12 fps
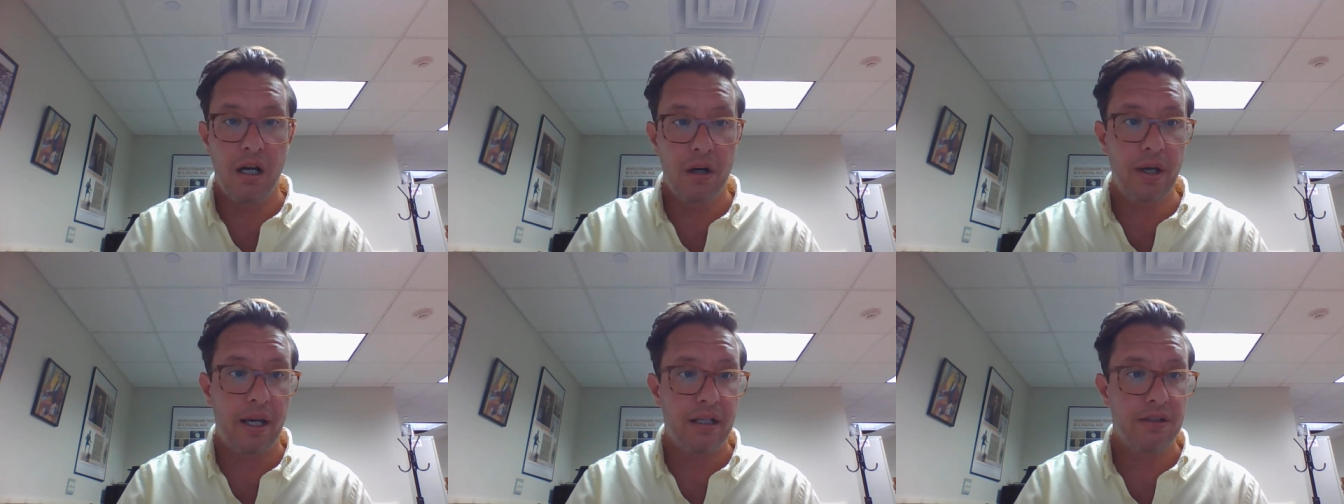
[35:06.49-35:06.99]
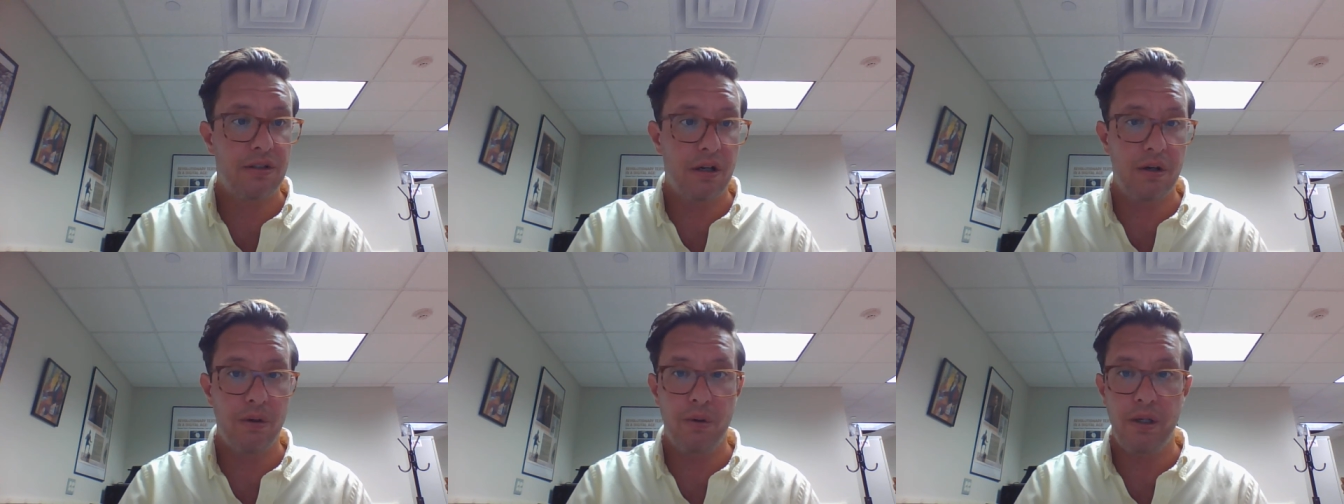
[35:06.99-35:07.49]
Okay,
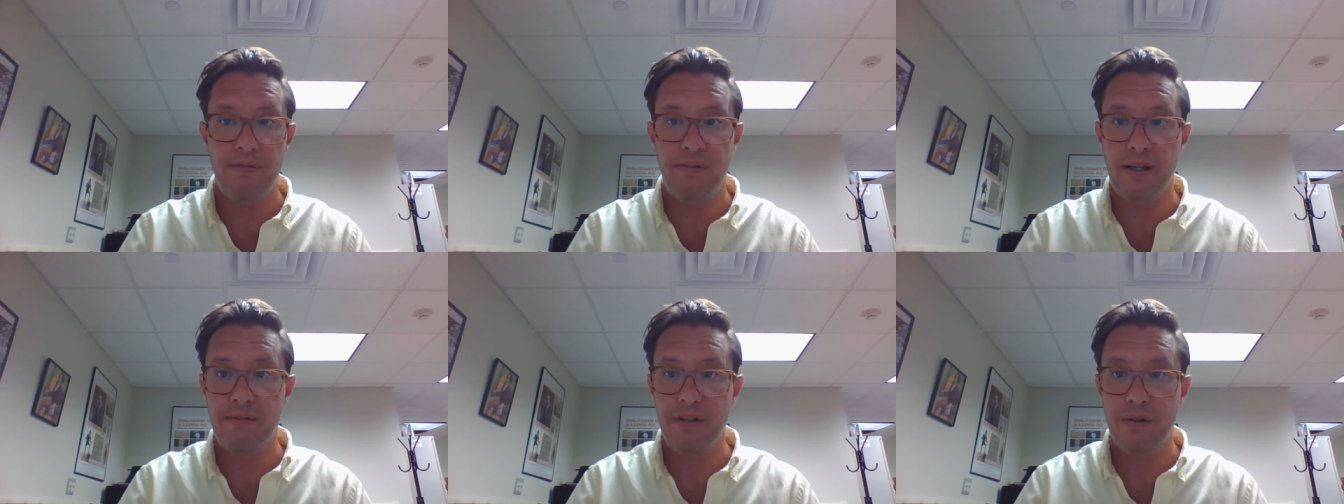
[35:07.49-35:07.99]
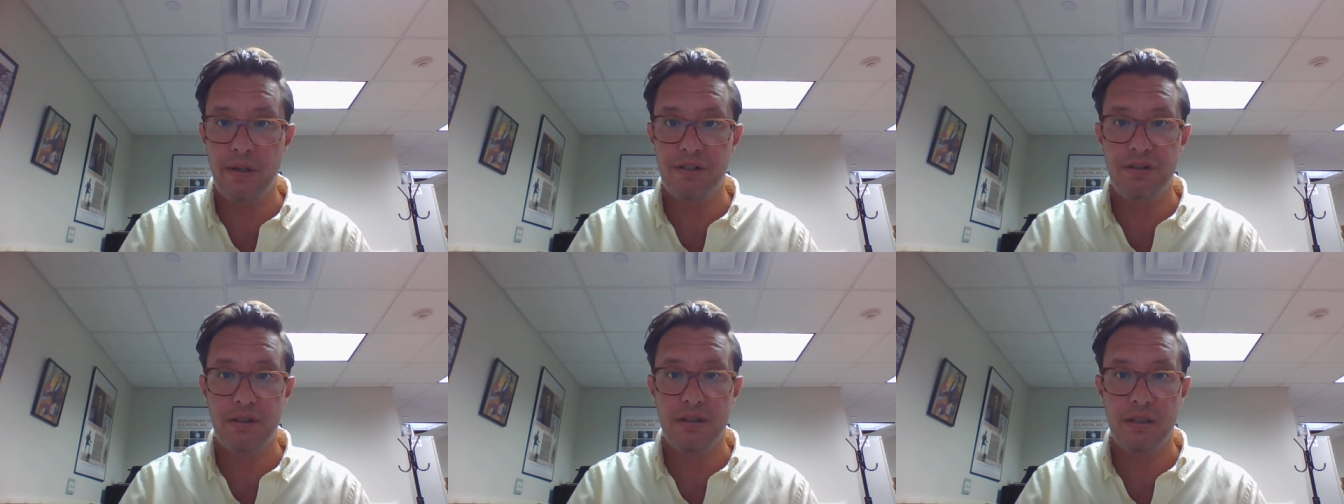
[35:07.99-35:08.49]
so if you have any
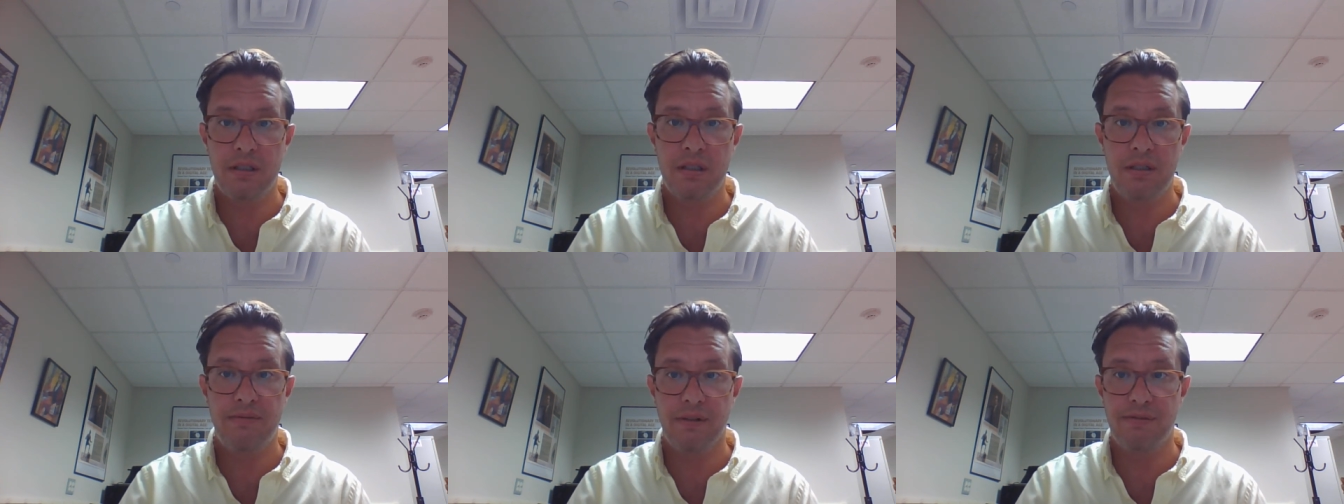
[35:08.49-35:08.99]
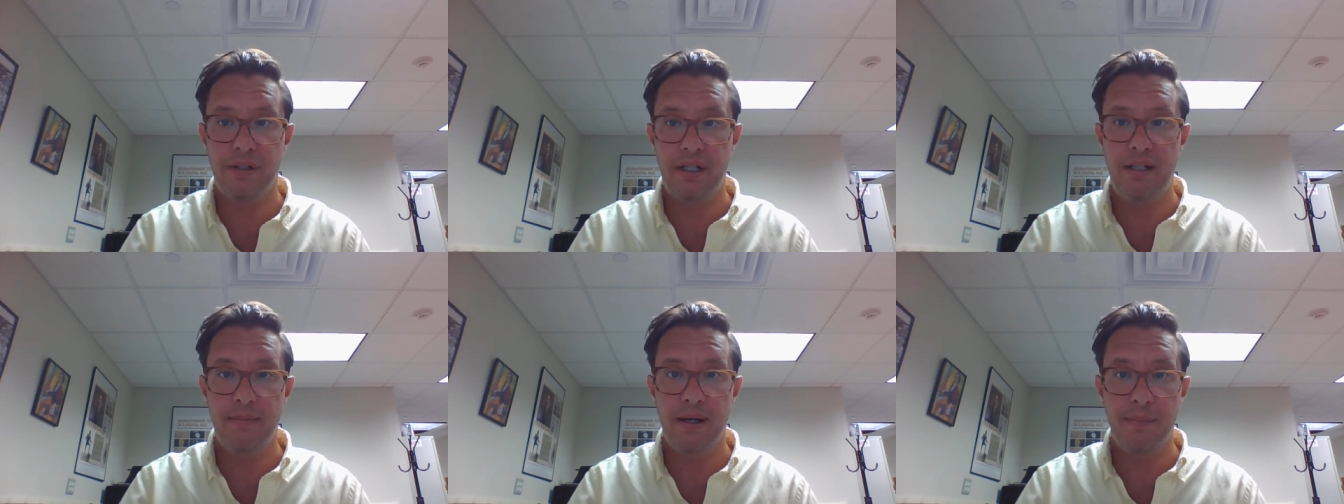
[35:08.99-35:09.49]
questions, feel free
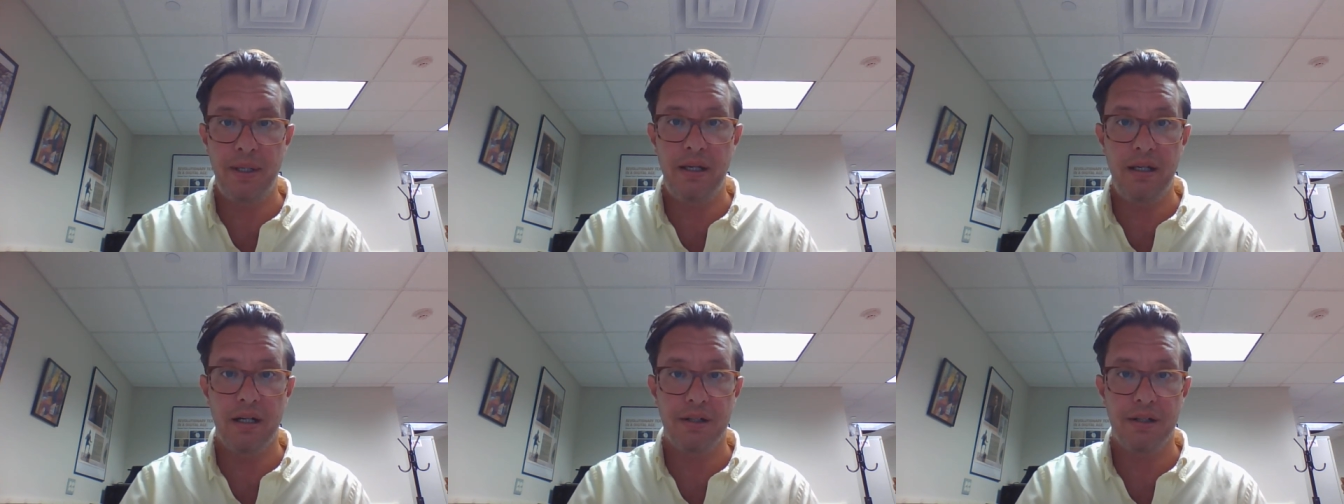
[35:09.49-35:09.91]
to email me.